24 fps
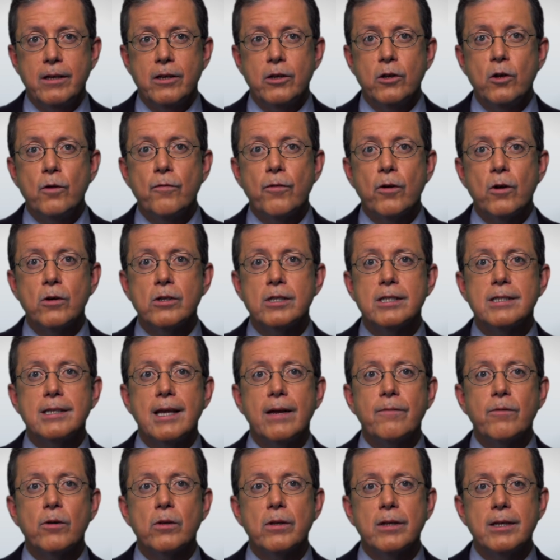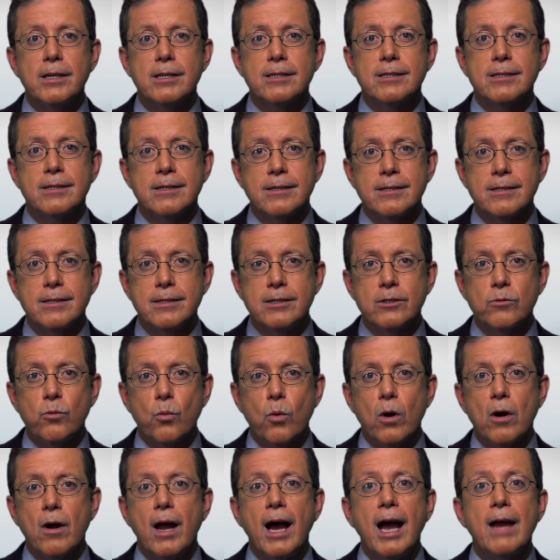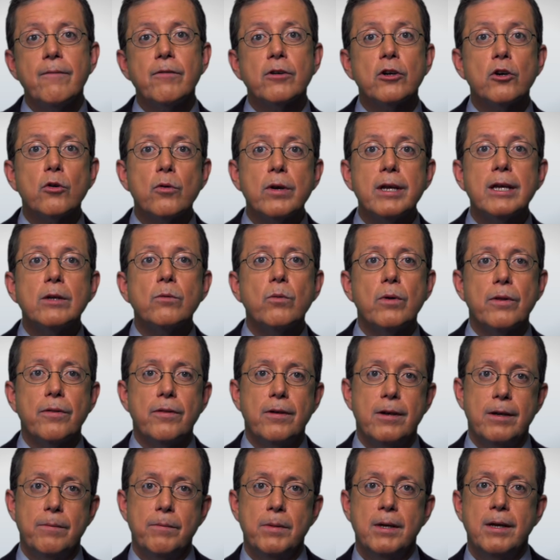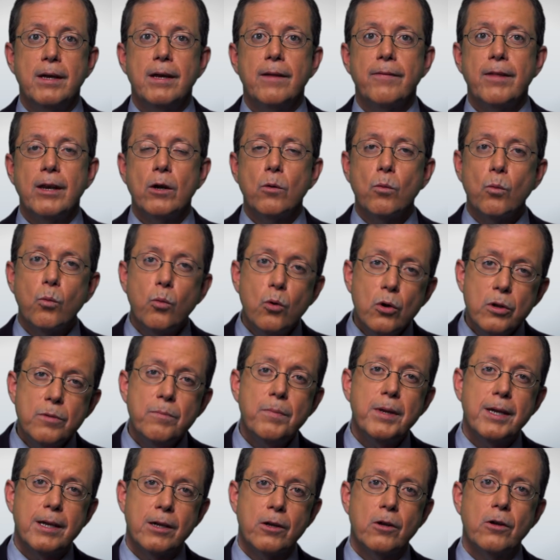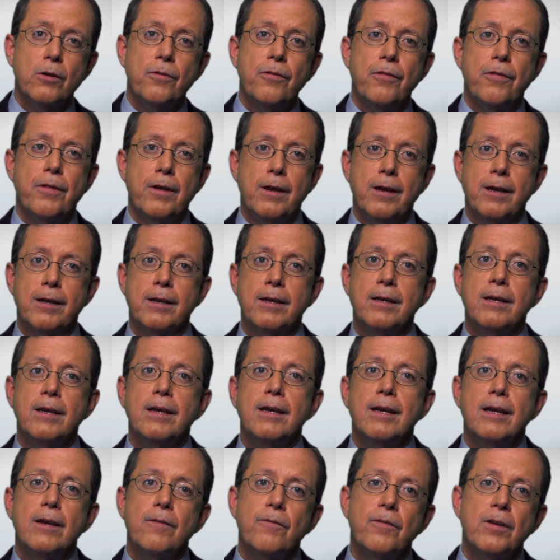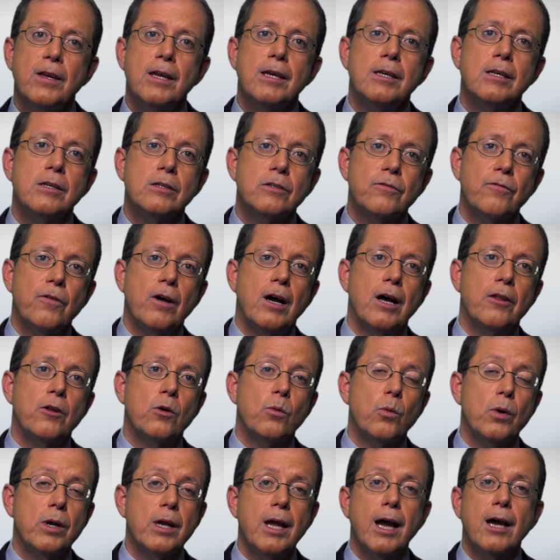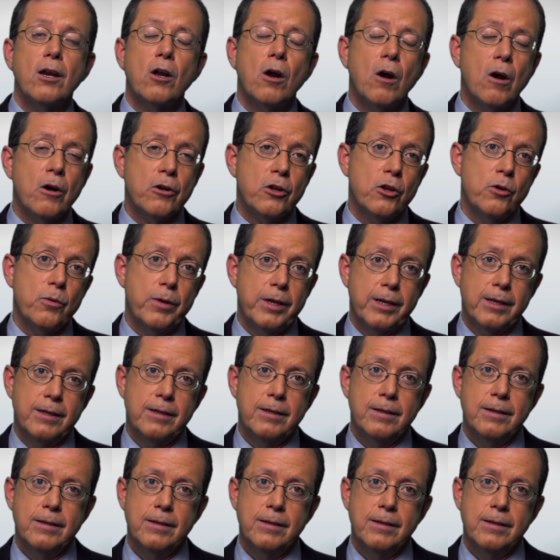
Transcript: you've heard several instances where I've agreed with him that it would be a good thing if he and his father were not arguing.